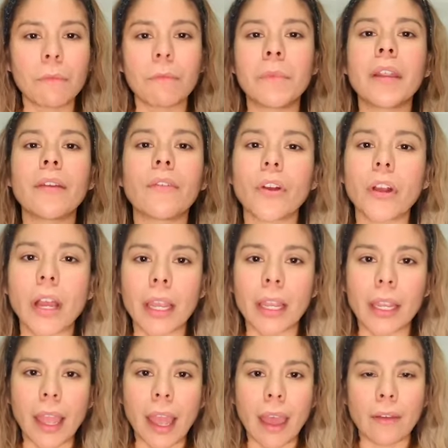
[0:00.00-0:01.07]
whenever
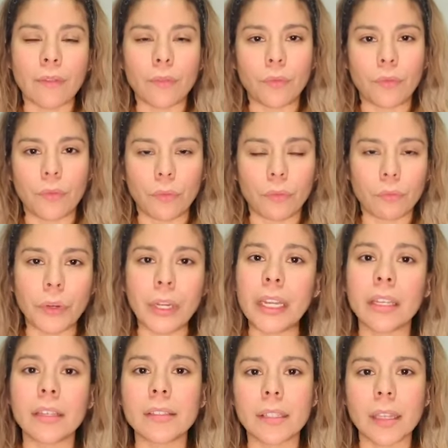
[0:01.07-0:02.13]
I have
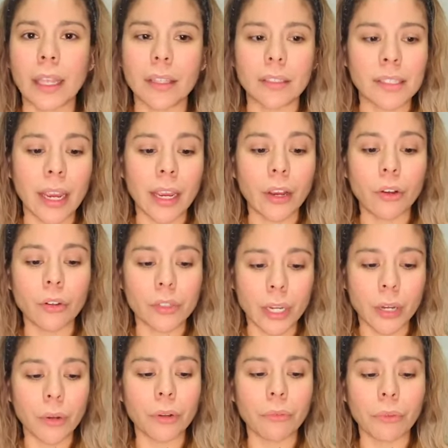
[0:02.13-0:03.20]
readings like tarot,
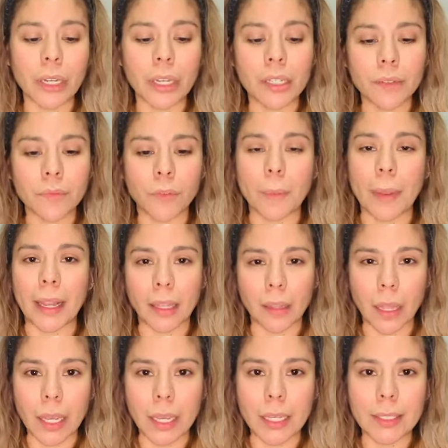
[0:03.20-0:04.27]
tarot readings for my
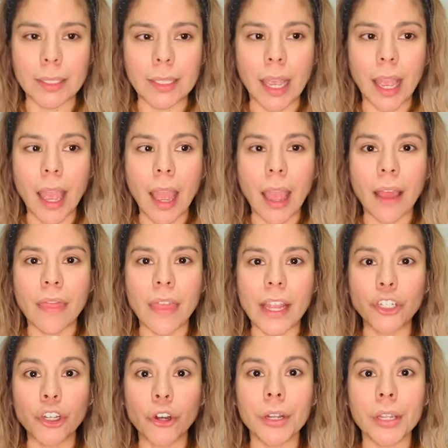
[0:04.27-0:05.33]
clients, they
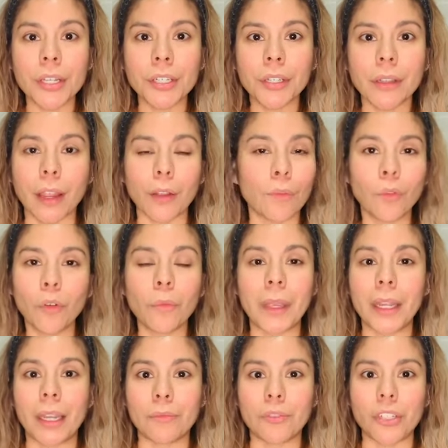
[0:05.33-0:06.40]
turn into like full
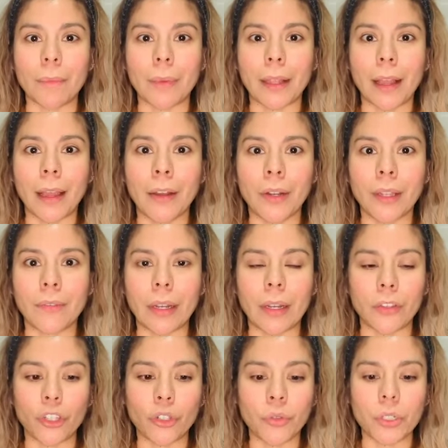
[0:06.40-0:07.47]
mediumship. Like I don't
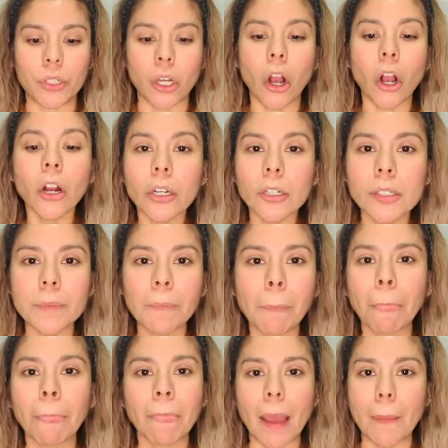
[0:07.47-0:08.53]
even use the cards
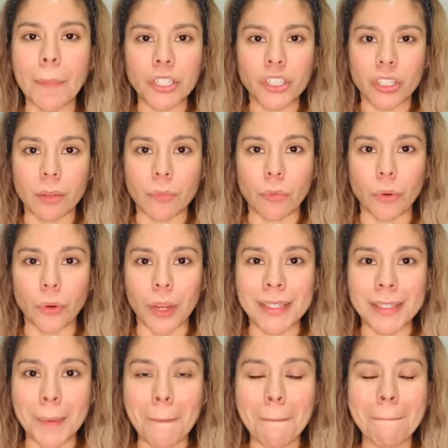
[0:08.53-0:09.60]
that much anymore.
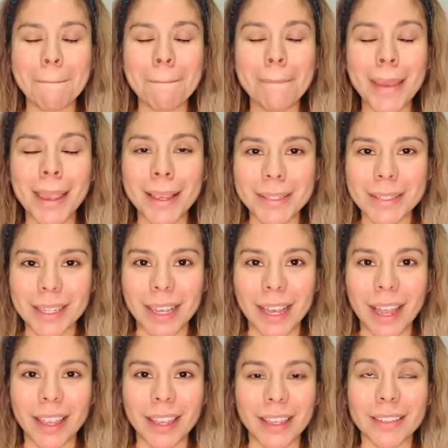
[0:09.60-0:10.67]
It's amazing.
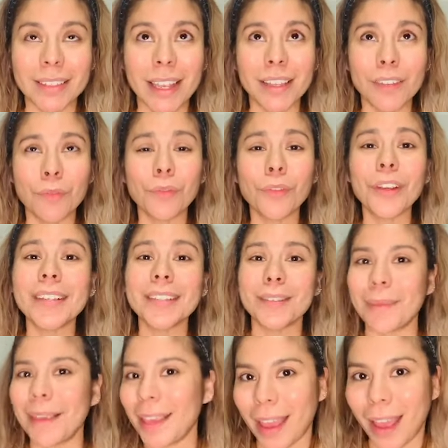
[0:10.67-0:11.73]
I, it's, it freaks
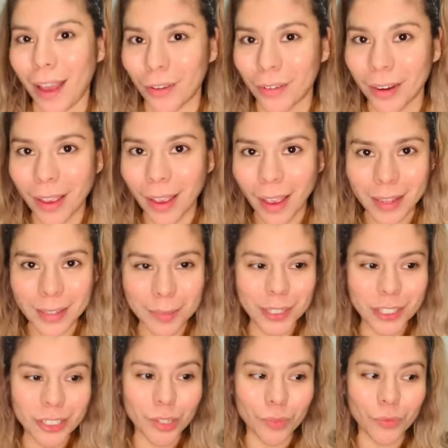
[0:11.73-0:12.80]
me out as
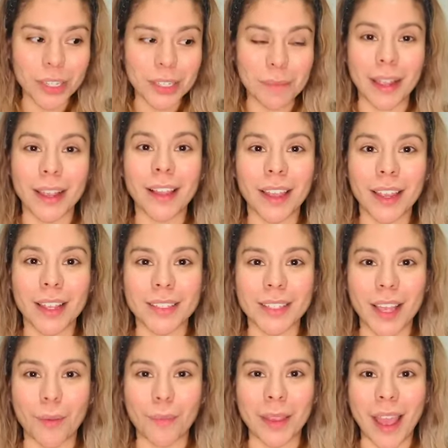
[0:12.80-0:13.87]
much as it freaks my clients
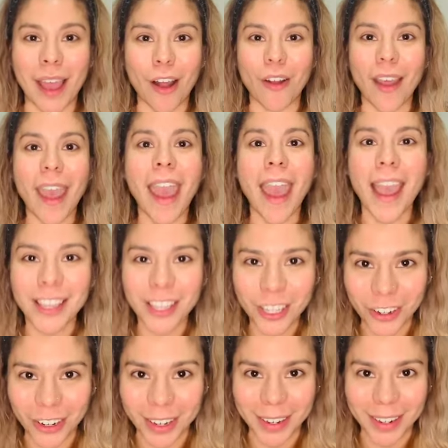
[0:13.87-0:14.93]
out, but how
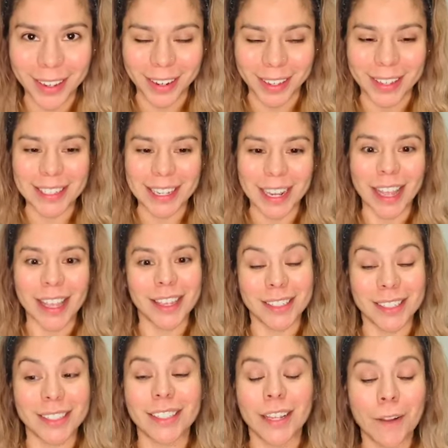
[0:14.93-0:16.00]
accurate it is. Like
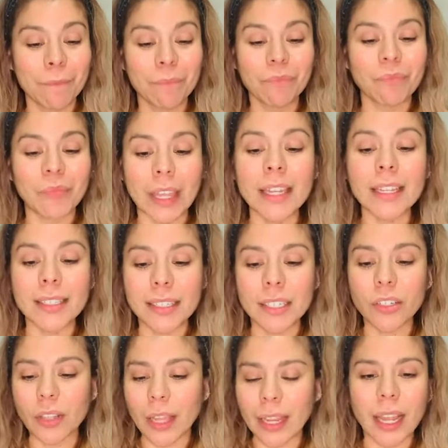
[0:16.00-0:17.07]
it's, and it's
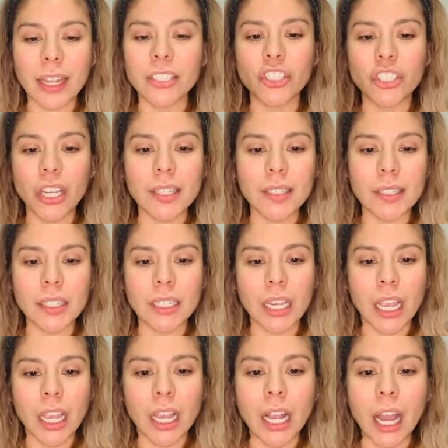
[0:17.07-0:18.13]
still like, I just
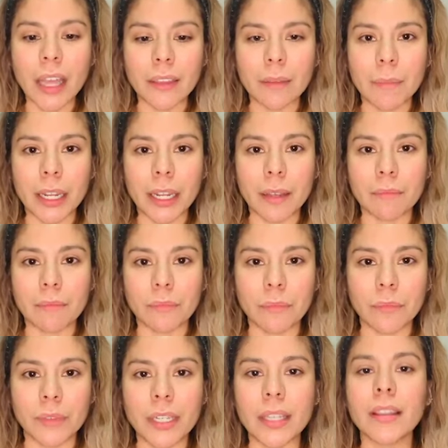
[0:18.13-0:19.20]
got the medium,
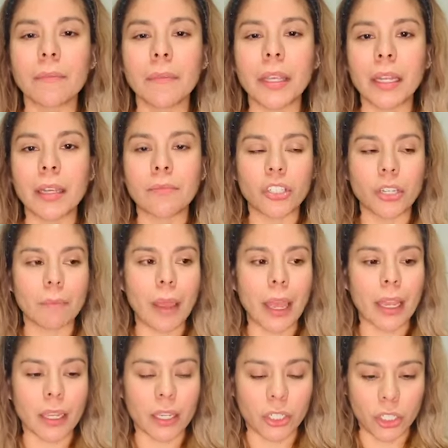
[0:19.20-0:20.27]
did the mediumship
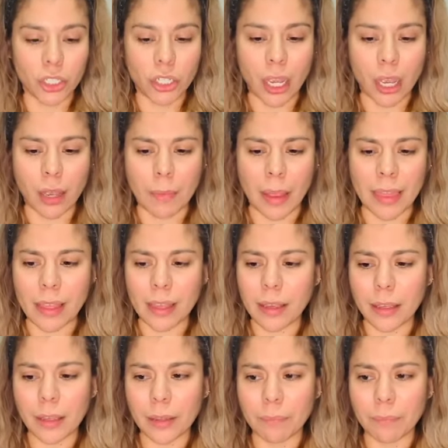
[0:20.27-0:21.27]
package. Um, I think,